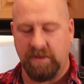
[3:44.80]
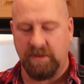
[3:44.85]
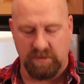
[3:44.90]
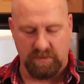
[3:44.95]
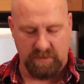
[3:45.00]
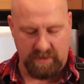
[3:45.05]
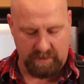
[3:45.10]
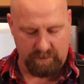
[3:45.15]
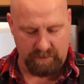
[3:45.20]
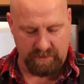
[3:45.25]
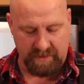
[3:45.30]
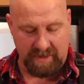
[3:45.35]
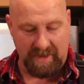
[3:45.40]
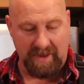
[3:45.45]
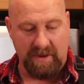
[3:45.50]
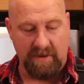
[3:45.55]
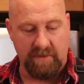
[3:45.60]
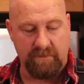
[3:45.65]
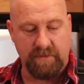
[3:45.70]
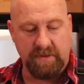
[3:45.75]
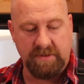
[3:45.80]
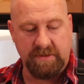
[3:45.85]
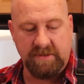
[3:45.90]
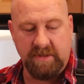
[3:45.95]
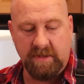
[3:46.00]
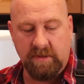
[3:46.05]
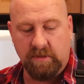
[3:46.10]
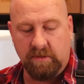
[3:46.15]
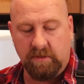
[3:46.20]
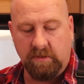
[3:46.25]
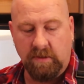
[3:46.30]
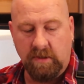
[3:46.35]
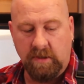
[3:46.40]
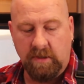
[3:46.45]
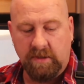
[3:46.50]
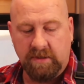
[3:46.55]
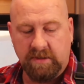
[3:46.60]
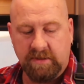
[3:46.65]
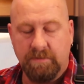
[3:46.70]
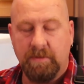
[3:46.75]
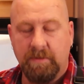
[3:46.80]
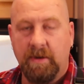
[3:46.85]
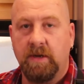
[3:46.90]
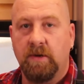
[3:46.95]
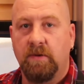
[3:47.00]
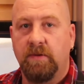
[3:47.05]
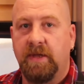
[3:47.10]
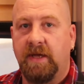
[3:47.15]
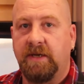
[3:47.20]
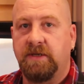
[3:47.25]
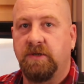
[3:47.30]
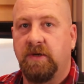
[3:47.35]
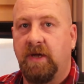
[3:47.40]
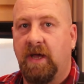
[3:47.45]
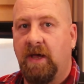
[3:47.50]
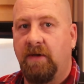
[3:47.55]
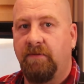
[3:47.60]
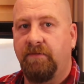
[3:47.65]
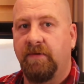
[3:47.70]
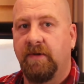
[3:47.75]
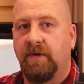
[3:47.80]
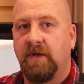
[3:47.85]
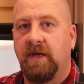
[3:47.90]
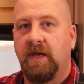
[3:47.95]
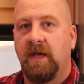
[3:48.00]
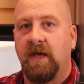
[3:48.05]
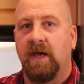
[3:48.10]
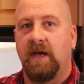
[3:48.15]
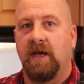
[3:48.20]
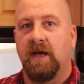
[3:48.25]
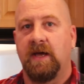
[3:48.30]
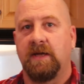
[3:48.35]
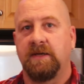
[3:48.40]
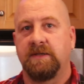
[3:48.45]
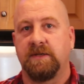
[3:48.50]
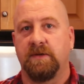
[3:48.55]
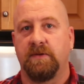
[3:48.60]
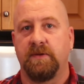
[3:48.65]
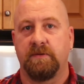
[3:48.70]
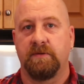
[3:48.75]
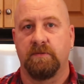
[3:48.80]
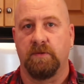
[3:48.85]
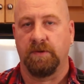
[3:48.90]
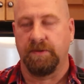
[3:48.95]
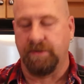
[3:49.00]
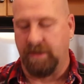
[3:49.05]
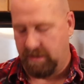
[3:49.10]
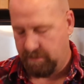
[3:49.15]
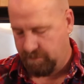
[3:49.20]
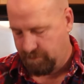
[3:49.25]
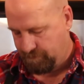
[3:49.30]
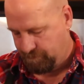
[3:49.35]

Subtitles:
do that with every single tomato that you have until they're all done.